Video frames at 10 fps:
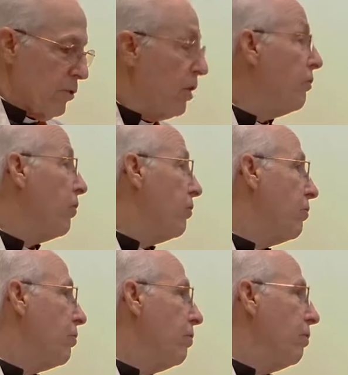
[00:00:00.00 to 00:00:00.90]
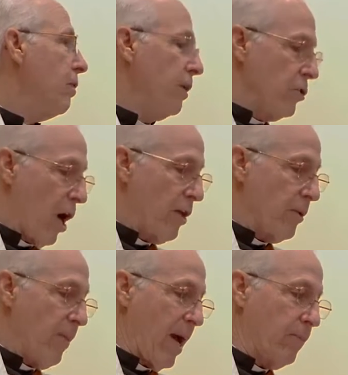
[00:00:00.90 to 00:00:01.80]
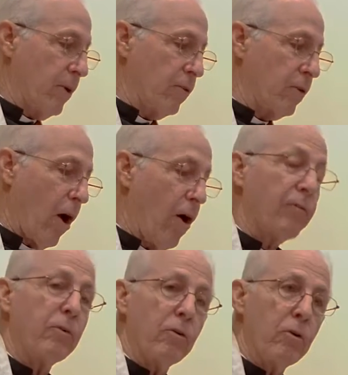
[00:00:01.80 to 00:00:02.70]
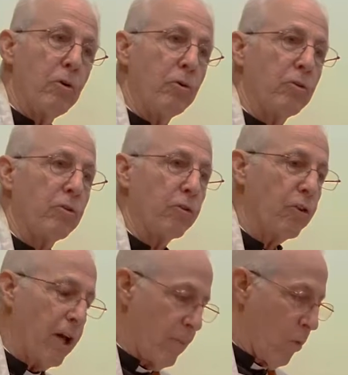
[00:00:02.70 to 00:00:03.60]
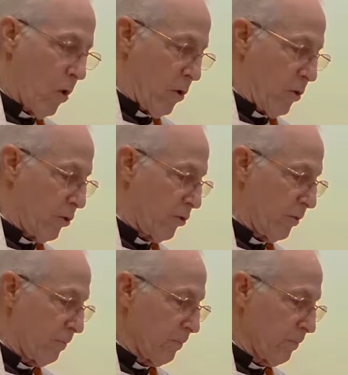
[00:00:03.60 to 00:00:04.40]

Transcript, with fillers: Jesus and John the Baptist often used the same words.